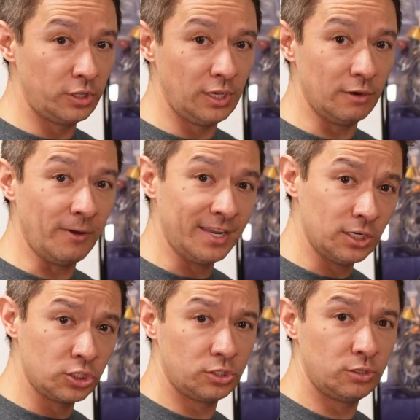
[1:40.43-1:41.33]
The
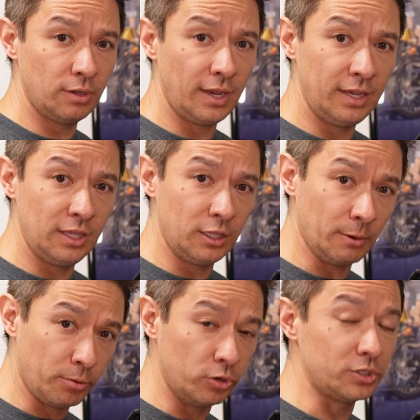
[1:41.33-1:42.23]
advantage in the
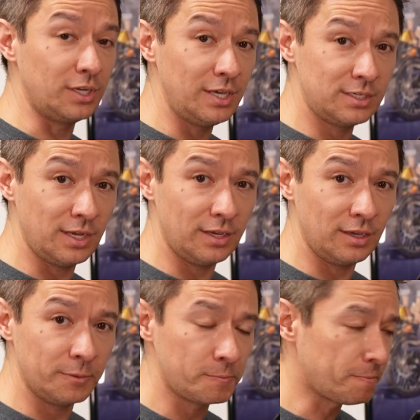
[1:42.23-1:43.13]
approach that he's
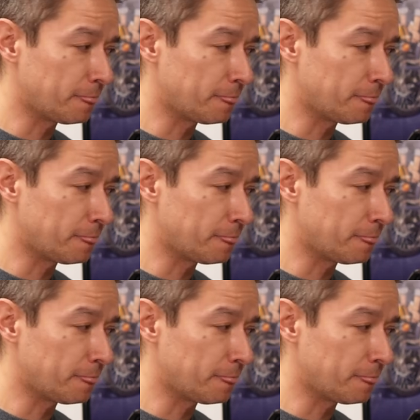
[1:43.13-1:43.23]
taking